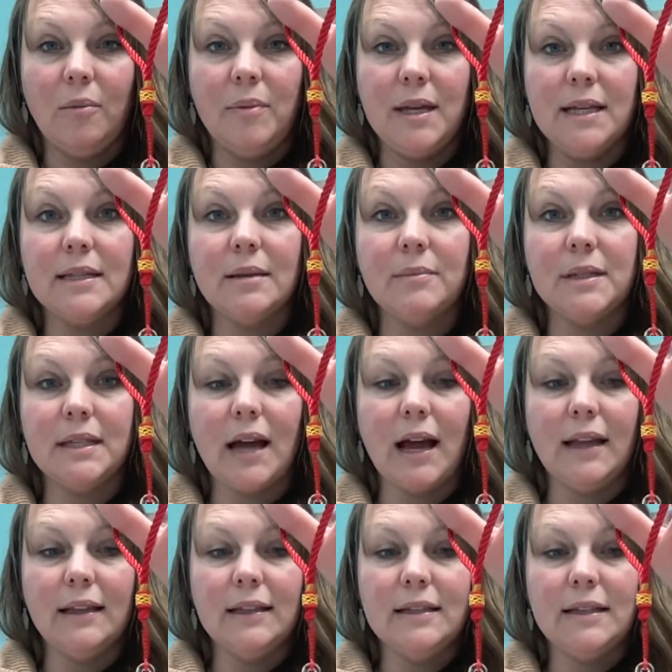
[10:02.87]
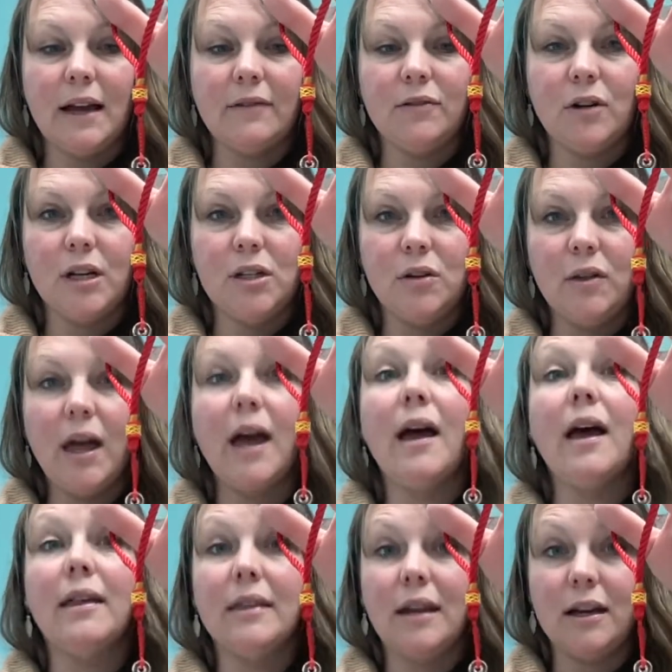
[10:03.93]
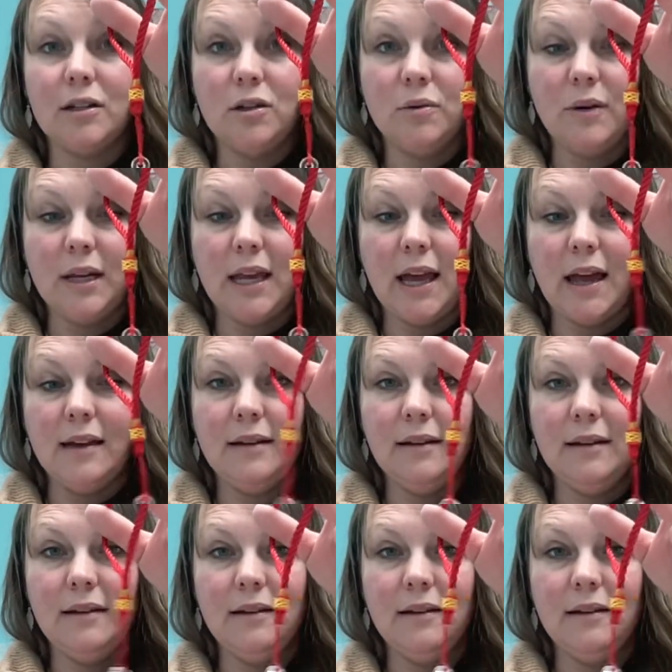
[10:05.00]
be some silence after I do that, and then I do it again.